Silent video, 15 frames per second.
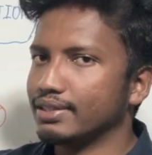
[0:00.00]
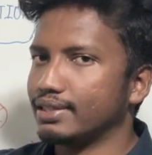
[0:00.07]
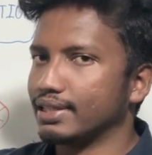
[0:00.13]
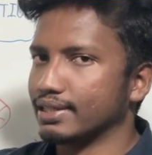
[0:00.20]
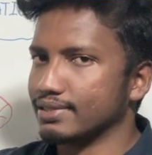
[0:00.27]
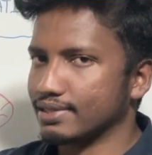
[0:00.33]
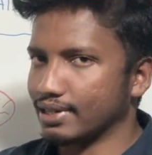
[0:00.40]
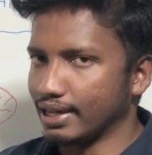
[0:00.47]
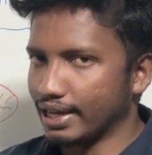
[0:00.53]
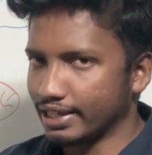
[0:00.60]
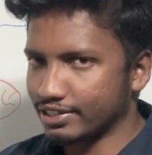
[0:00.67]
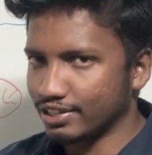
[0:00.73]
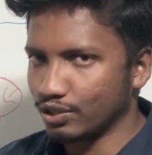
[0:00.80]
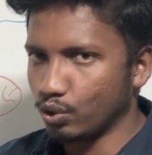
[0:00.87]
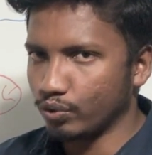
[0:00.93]
things
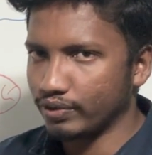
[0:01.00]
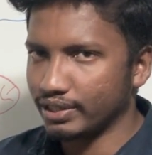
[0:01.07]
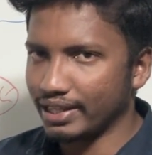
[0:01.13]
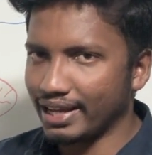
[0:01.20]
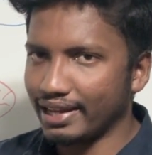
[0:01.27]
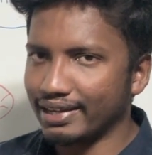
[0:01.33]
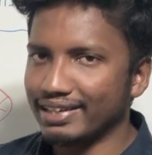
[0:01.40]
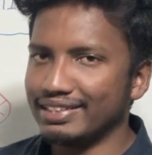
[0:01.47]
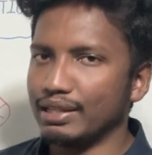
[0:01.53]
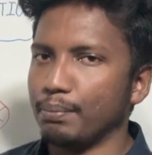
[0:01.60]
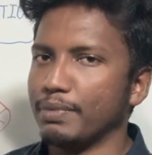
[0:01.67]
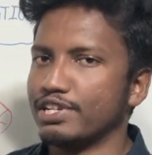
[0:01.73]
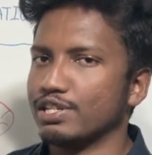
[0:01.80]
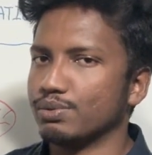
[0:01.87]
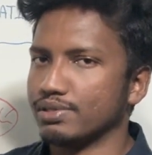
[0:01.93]
collecting over there. The
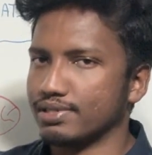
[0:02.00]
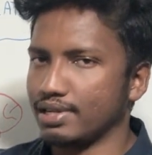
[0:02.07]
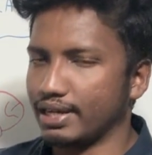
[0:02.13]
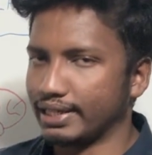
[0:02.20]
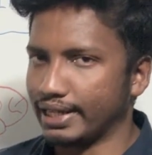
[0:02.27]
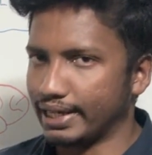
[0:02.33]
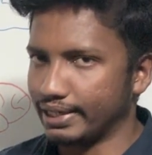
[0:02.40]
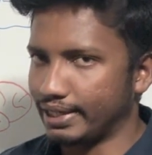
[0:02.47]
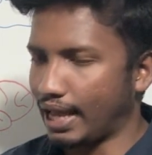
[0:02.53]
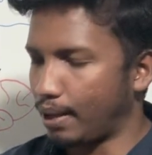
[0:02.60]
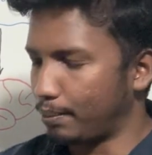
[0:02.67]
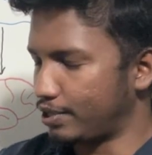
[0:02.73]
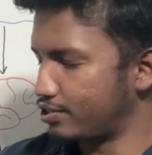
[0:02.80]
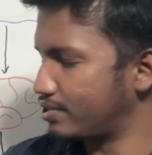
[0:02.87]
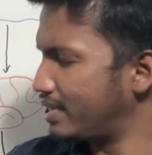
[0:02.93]
machine will start getting
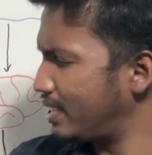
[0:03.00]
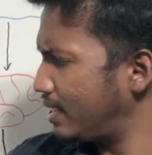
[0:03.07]
damaged.